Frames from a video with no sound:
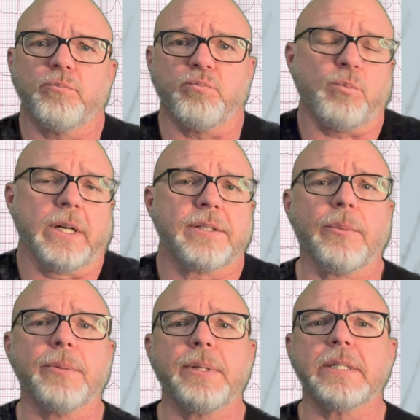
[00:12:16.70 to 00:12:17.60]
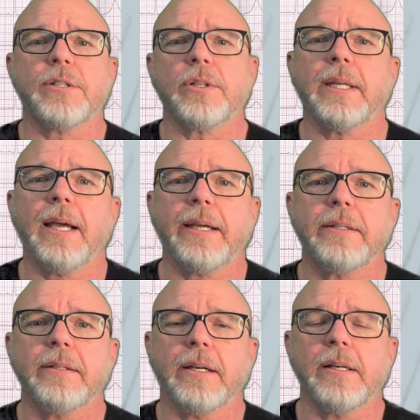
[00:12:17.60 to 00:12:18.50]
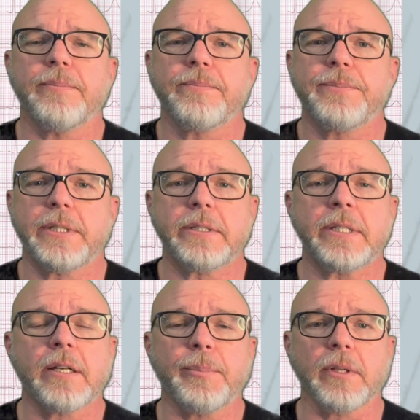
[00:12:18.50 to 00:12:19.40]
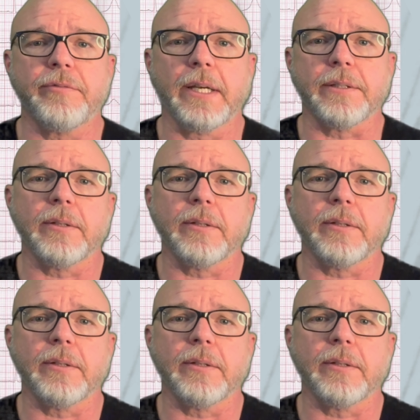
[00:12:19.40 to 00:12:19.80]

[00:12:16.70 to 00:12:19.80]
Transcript: why someone potentially had a syncopal event.